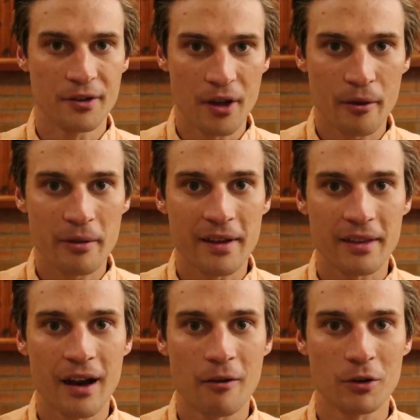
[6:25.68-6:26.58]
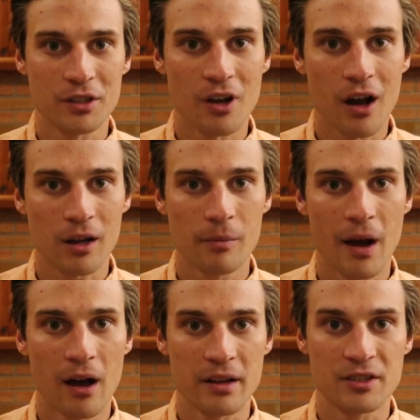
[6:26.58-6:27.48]
Another thing that I want to talk
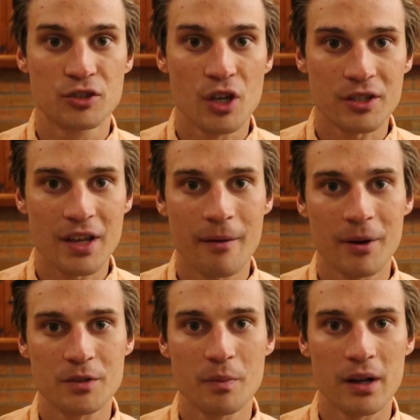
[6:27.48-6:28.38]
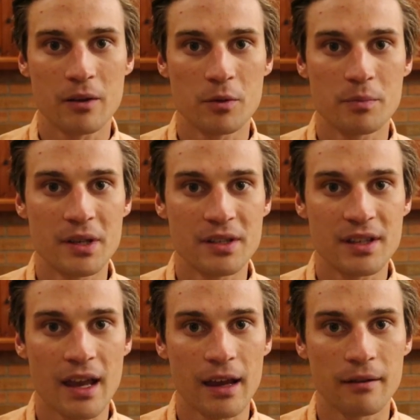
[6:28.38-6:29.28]
about is just how much money would be
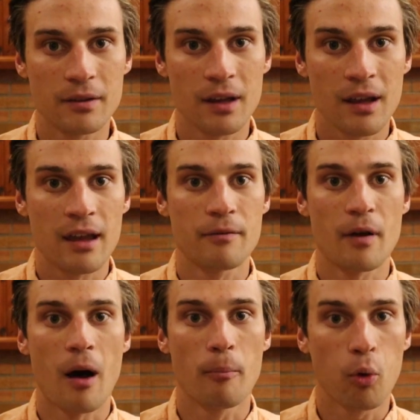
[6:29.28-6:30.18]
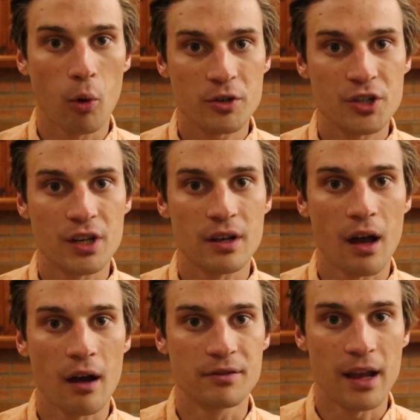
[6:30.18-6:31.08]
saved if a portion
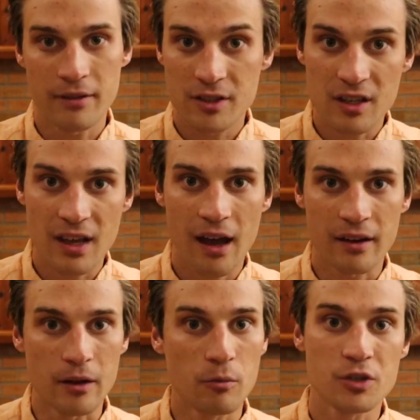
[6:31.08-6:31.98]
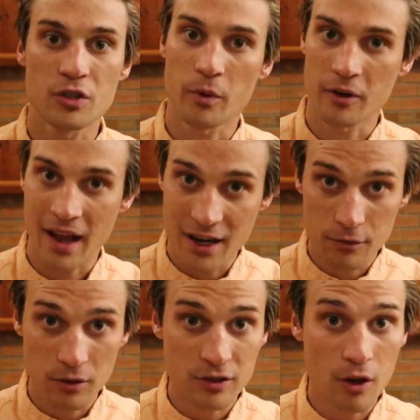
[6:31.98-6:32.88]
of Davidson County, which is where
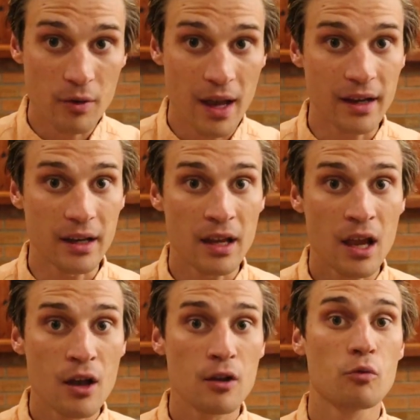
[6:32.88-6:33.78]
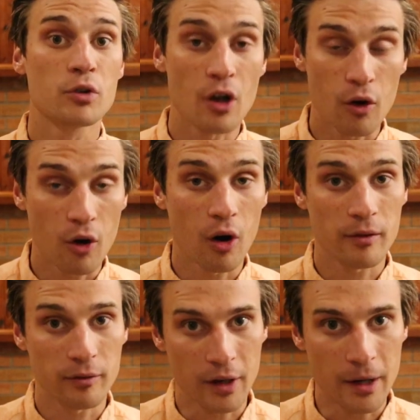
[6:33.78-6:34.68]
Nashville is located, would go car
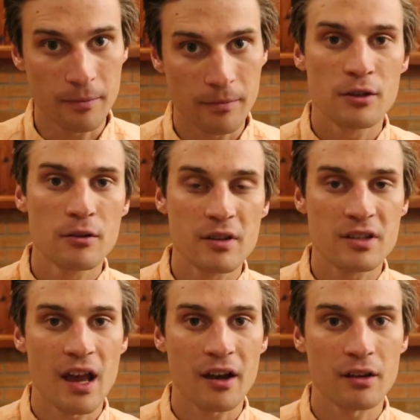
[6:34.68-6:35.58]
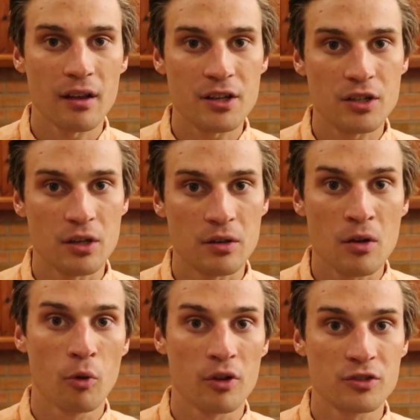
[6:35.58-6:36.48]
free. To do this calculation,
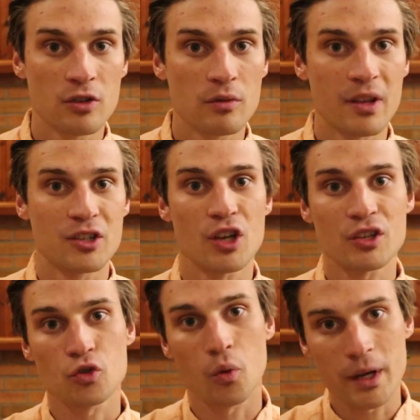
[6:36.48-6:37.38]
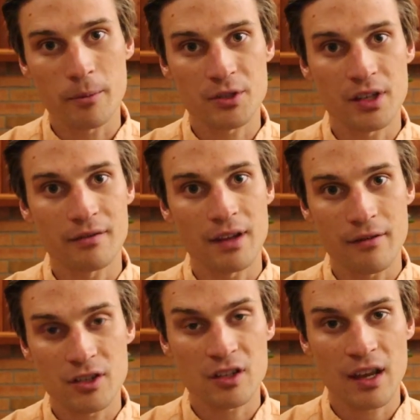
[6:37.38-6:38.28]
we'll assume that just 20% of
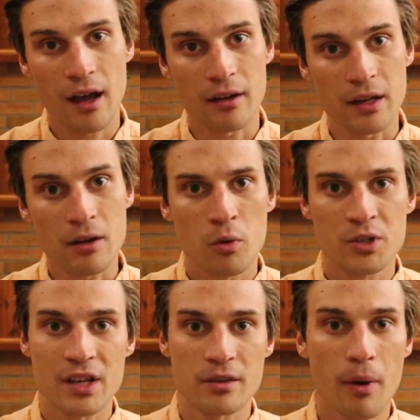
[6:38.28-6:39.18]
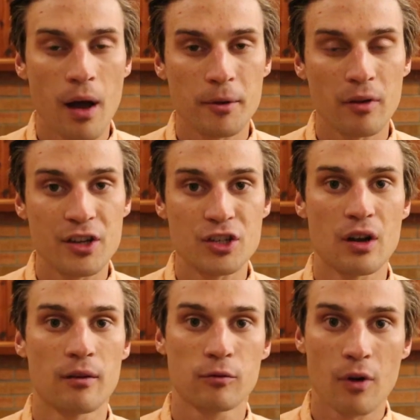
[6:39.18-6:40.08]
Davidson County, which has a
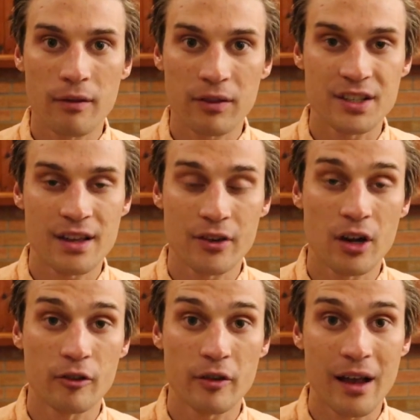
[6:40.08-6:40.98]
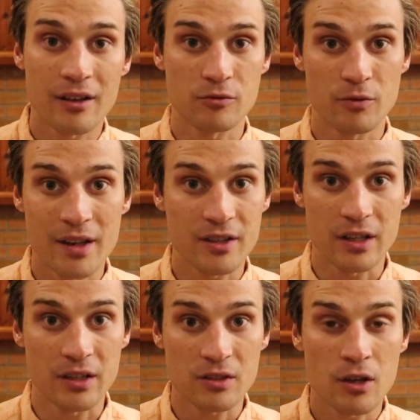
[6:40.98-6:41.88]
population of roughly 700,000
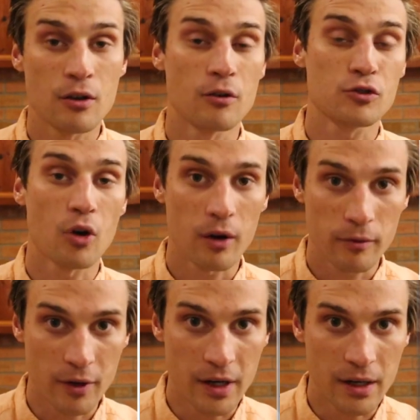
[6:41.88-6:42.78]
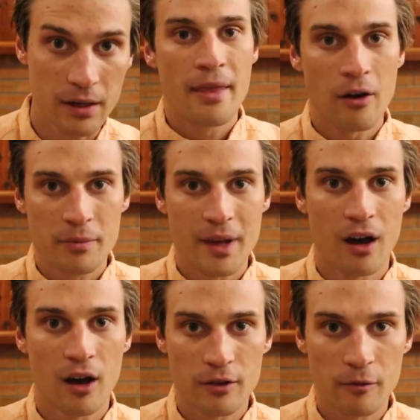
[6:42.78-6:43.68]
residents, goes car free. That would be
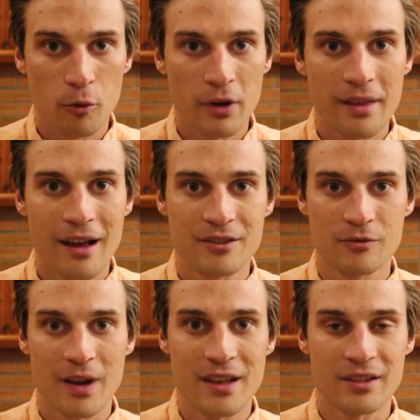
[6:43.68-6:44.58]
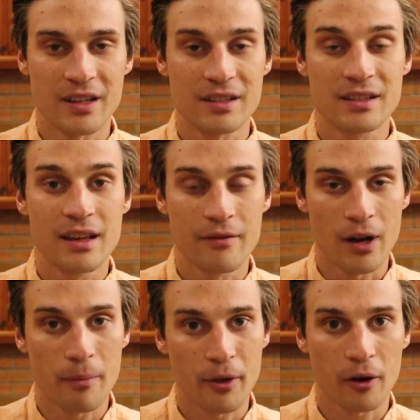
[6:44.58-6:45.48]
140,000 residents
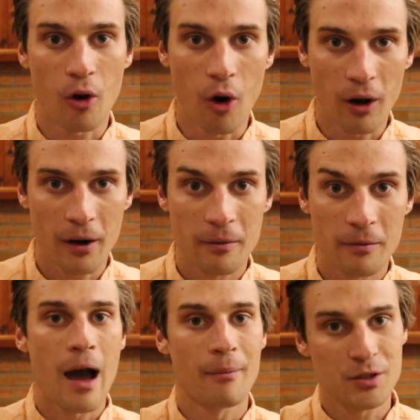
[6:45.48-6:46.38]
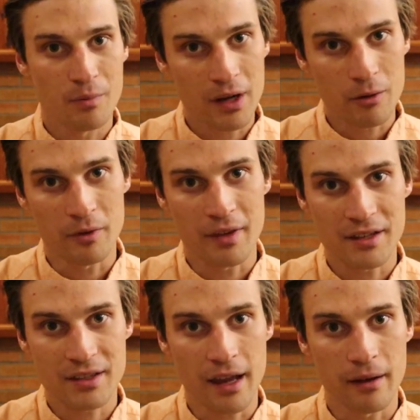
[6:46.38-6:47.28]
giving up their car. How much money would they
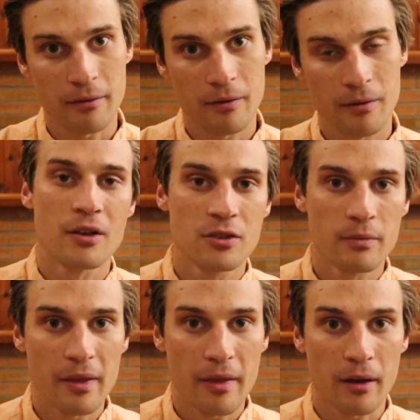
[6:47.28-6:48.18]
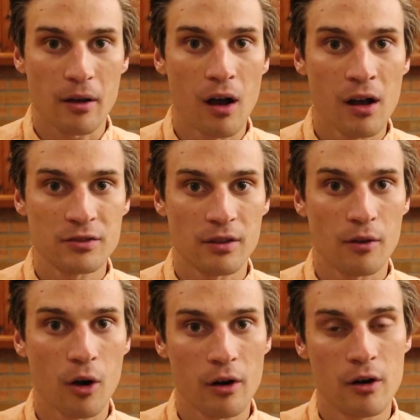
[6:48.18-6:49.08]
save? Assuming that the cost of
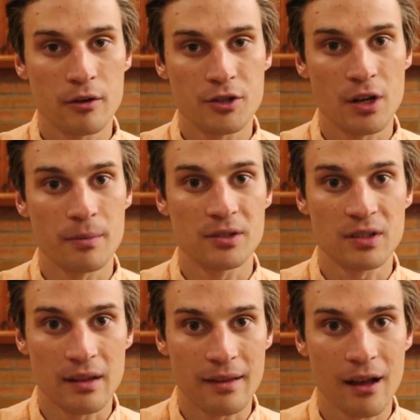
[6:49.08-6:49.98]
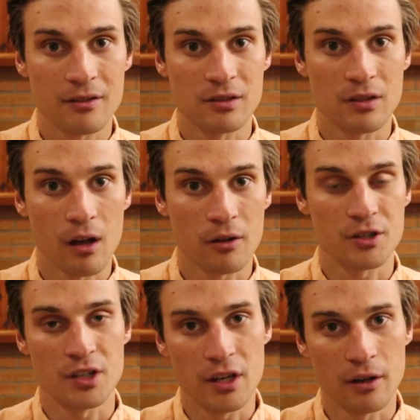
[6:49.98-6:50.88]
car ownership is
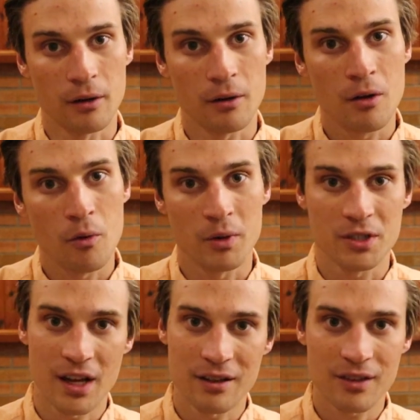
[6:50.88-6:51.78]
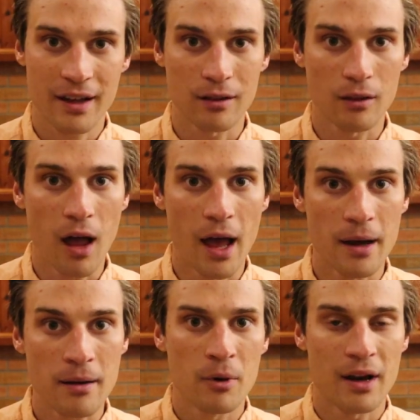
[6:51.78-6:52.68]
$10,000 a year, which sounds like a
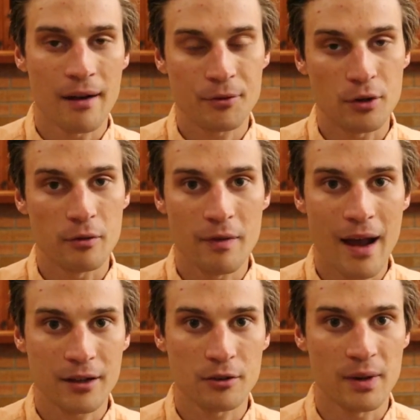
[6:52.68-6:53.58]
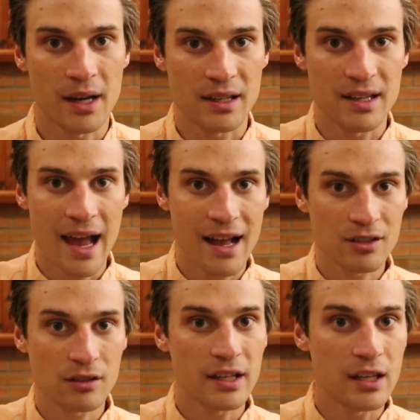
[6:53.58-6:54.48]
lot, but after you factor in
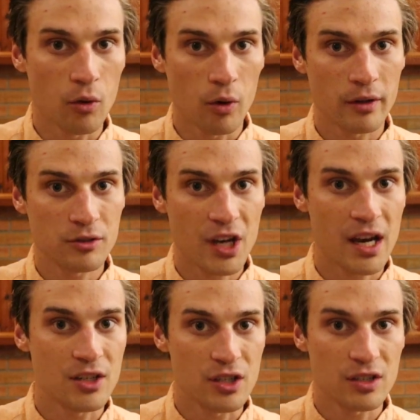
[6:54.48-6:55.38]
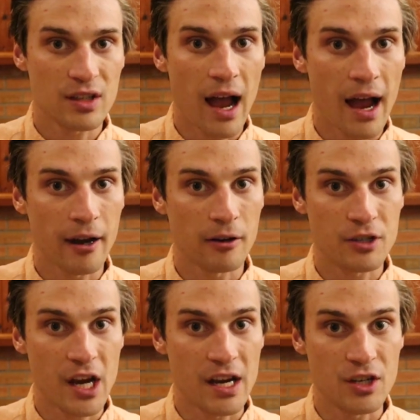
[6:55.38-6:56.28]
gasoline, oil changes, tire
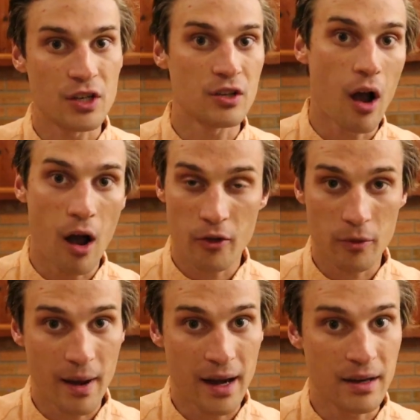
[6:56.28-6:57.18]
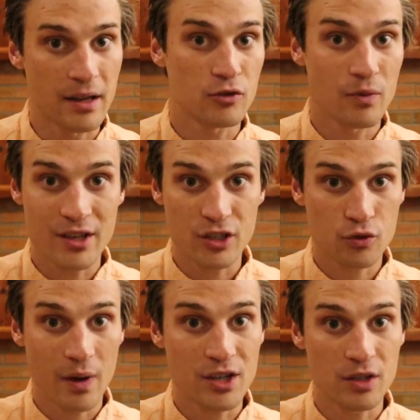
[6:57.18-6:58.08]
changes, other maintenance,
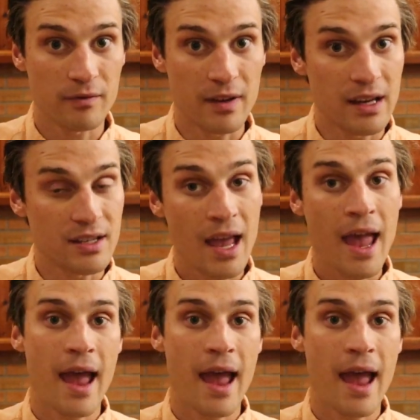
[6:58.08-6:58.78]
registration fees,